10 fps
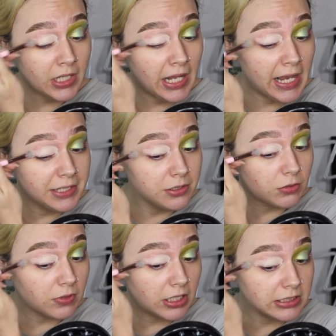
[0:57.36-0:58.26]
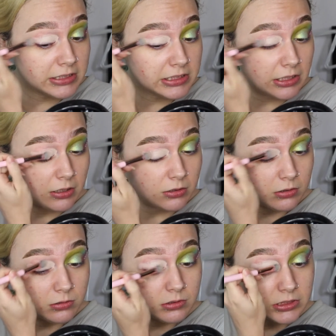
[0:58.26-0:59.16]
adding the
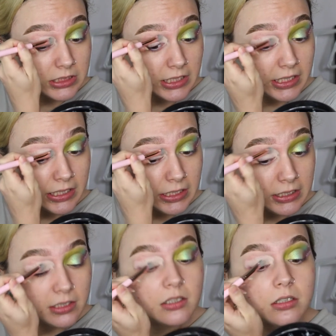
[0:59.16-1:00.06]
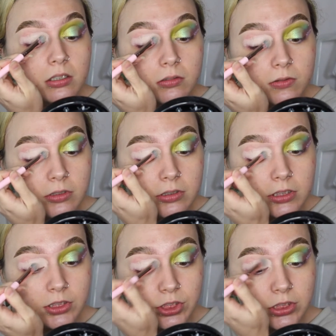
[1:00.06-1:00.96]
rhinestones and
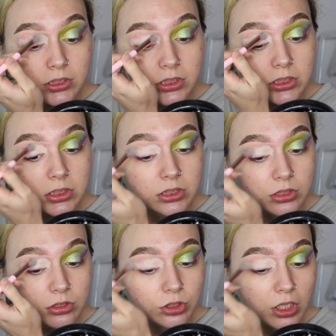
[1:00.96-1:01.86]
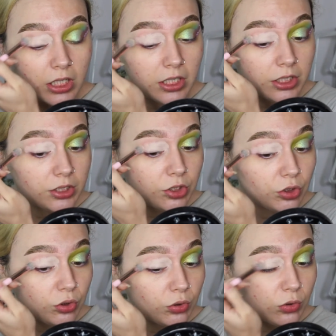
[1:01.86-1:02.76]
really just trying
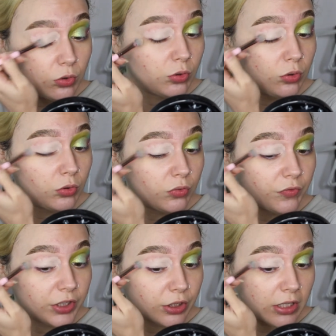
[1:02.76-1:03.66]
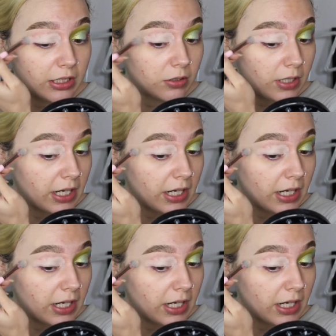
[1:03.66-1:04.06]
to figure out